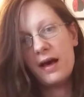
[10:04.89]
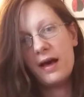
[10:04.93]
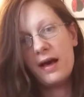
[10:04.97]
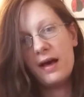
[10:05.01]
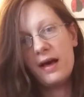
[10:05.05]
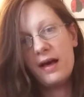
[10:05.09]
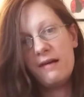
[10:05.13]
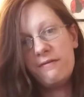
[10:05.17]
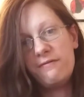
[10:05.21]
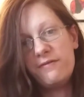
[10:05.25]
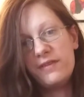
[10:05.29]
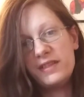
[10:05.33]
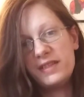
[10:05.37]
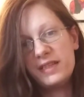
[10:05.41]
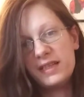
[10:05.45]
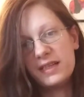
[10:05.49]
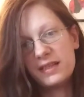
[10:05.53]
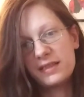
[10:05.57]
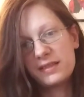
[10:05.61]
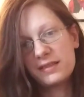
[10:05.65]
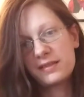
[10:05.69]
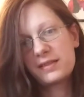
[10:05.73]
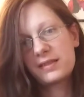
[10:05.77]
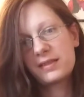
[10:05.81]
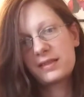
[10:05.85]

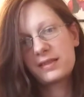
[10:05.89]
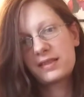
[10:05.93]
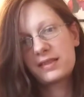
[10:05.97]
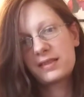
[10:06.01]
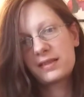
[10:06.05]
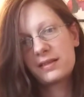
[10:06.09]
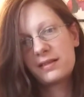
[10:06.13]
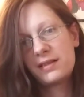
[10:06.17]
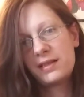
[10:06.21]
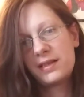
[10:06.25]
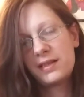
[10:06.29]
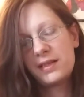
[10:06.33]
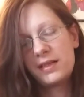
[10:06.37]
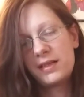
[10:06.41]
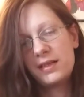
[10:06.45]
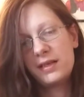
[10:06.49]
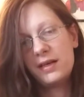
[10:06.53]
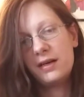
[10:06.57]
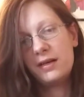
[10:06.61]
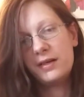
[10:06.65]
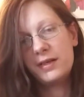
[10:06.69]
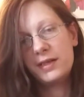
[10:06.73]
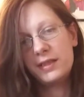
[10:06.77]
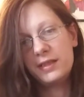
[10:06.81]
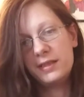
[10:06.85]
Evidence.
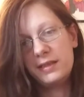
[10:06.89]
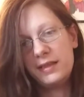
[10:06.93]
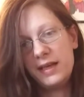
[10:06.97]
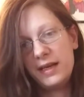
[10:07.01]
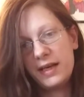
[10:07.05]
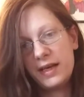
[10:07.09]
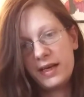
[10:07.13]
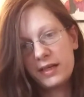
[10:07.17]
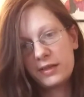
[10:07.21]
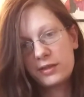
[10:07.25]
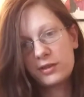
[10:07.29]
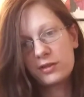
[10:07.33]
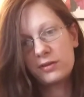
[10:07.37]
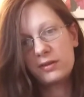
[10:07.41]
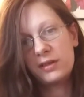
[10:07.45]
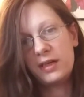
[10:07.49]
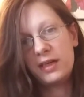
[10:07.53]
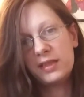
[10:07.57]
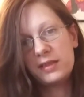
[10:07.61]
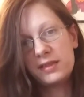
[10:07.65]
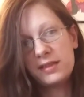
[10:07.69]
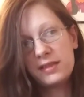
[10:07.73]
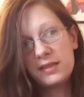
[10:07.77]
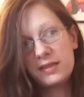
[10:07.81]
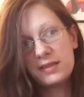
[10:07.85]
In the actually
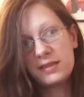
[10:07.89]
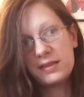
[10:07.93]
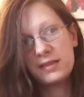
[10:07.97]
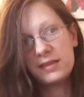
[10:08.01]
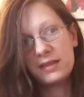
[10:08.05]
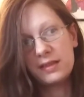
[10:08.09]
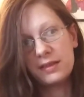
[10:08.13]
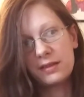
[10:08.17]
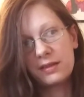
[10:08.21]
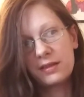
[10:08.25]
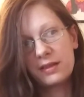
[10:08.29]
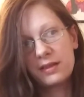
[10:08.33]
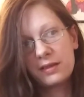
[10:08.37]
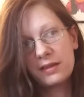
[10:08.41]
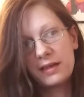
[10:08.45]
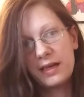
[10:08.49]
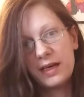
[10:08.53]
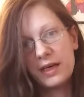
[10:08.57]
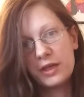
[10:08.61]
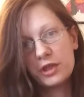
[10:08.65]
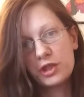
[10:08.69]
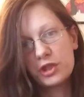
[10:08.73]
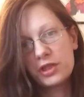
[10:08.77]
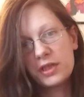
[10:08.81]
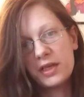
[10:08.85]
autistic
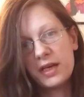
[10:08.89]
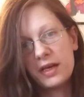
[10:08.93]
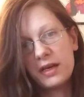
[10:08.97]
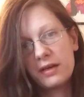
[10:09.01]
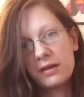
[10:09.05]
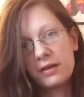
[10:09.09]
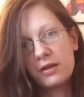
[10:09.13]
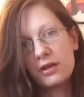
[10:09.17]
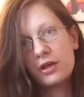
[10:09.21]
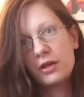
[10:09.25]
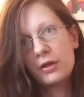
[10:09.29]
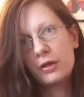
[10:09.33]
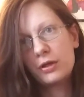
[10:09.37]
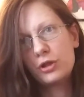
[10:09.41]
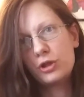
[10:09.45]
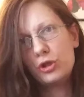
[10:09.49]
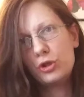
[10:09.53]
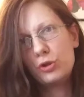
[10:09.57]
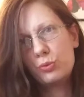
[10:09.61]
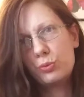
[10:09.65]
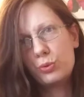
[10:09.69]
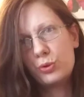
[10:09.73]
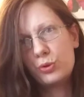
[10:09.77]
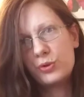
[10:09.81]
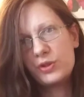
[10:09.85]
hashtag,
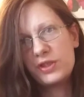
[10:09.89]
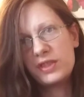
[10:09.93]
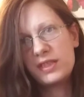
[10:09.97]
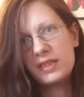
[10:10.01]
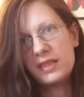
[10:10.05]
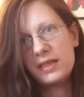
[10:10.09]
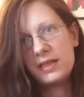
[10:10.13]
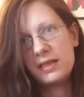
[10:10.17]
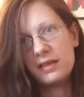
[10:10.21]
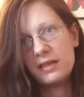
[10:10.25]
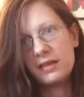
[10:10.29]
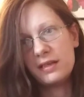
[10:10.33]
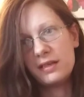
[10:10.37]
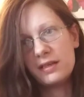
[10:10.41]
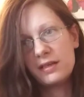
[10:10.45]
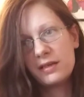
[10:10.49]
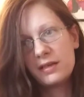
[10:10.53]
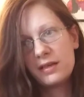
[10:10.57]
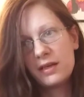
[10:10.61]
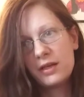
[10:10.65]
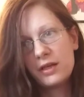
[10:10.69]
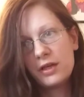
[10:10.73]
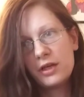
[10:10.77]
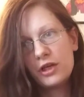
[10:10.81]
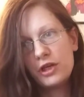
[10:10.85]
you will see
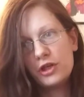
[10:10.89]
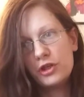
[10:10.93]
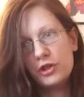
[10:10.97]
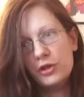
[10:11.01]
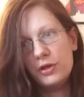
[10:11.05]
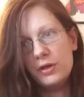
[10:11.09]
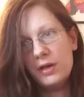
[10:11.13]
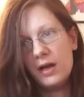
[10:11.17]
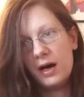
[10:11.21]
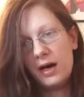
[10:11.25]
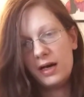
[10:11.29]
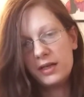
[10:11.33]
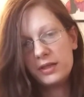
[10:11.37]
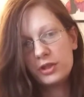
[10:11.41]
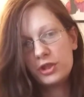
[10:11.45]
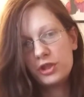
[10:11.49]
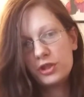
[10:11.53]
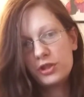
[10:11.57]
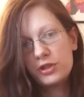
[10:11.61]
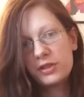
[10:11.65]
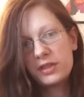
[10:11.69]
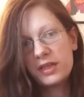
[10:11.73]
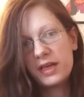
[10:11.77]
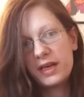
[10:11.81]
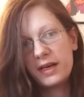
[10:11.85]
not
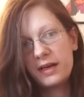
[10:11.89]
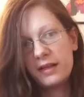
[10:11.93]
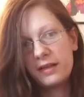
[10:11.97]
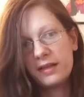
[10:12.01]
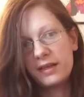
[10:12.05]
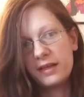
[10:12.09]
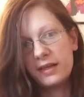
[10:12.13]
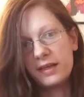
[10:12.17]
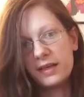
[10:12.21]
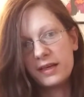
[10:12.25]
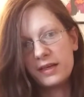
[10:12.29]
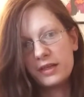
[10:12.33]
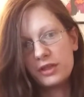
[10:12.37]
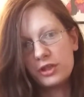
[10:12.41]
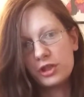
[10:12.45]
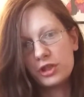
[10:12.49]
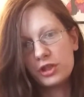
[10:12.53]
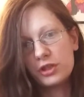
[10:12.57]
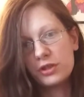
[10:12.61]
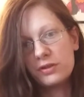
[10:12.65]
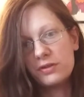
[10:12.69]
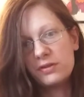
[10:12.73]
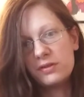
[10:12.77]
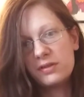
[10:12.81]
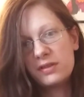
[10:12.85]
just
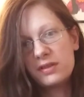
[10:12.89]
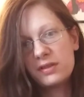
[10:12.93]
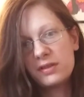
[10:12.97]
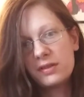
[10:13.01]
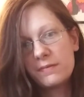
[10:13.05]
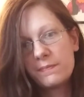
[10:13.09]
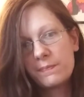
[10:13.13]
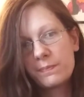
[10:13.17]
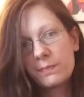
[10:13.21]
allegations,